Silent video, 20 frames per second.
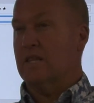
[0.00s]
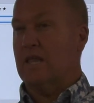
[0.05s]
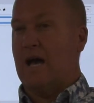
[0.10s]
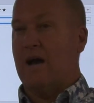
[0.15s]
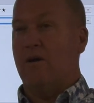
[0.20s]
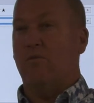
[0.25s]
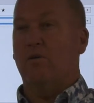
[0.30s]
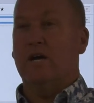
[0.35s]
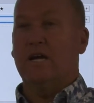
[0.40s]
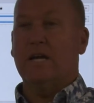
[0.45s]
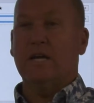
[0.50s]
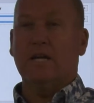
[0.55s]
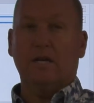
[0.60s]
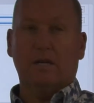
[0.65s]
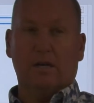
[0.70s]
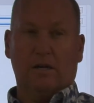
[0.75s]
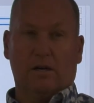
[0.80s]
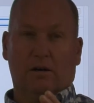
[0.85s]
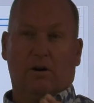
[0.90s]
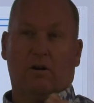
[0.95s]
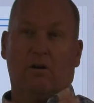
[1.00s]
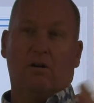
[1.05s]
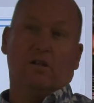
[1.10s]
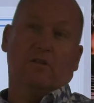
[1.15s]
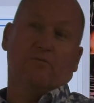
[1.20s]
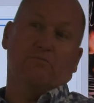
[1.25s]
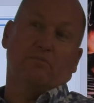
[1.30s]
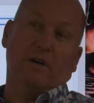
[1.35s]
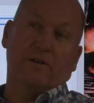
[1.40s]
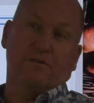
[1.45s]
that way, all
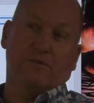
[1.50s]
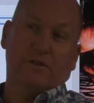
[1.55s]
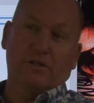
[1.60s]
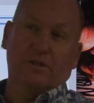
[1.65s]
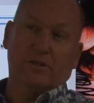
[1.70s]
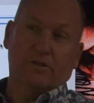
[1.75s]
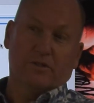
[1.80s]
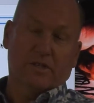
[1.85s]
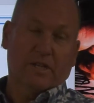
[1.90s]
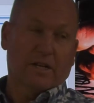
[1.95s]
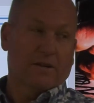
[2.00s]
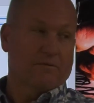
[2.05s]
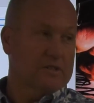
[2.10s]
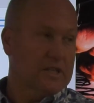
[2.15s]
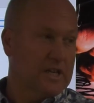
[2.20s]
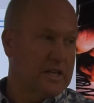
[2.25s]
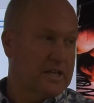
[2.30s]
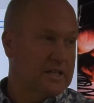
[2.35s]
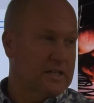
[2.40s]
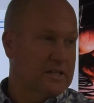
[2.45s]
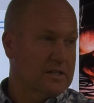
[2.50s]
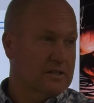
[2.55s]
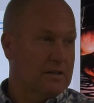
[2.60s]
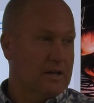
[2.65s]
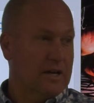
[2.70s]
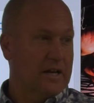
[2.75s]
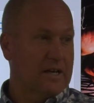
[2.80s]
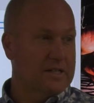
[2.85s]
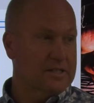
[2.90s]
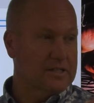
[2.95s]
of my photos that I've taken
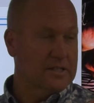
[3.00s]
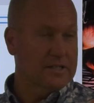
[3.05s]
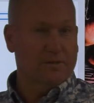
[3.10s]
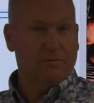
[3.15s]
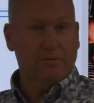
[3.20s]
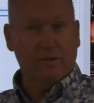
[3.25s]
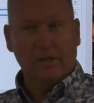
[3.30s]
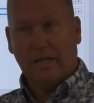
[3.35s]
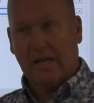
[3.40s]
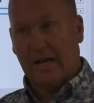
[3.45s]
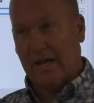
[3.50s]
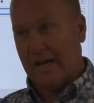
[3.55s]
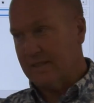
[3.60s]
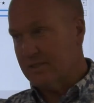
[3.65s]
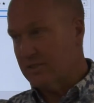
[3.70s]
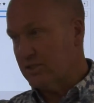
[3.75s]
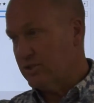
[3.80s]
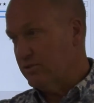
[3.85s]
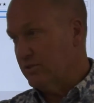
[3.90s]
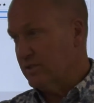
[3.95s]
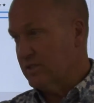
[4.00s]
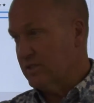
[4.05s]
as of the last 2